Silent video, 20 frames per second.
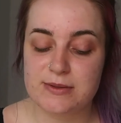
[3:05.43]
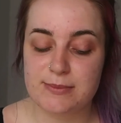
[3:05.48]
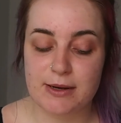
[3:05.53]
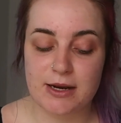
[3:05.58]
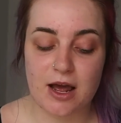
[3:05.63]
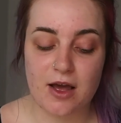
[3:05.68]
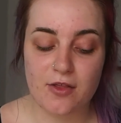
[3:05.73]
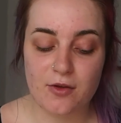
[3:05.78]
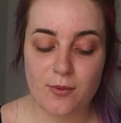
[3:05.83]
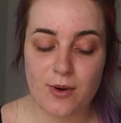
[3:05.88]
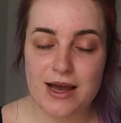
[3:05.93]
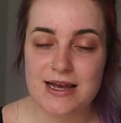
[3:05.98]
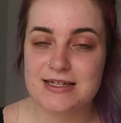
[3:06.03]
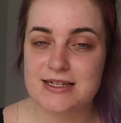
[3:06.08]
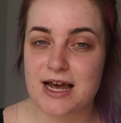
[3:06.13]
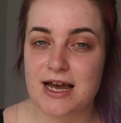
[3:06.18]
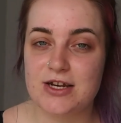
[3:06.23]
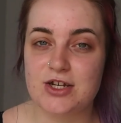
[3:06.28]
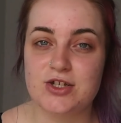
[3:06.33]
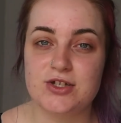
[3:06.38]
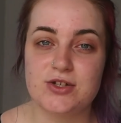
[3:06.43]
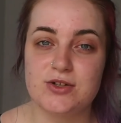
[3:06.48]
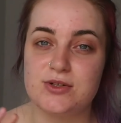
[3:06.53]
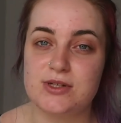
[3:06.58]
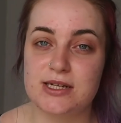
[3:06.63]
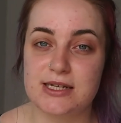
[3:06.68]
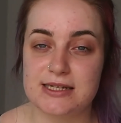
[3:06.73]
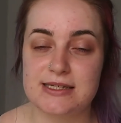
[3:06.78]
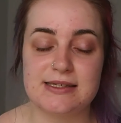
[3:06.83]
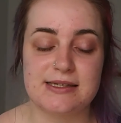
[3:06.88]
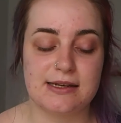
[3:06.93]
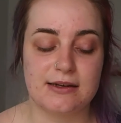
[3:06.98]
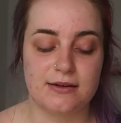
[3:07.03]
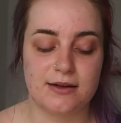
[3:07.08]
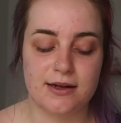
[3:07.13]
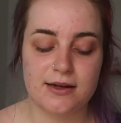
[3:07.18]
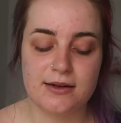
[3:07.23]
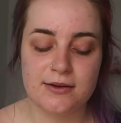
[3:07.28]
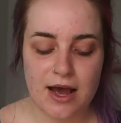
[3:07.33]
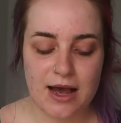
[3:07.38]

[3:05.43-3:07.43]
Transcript: But otherwise, I just use concealer.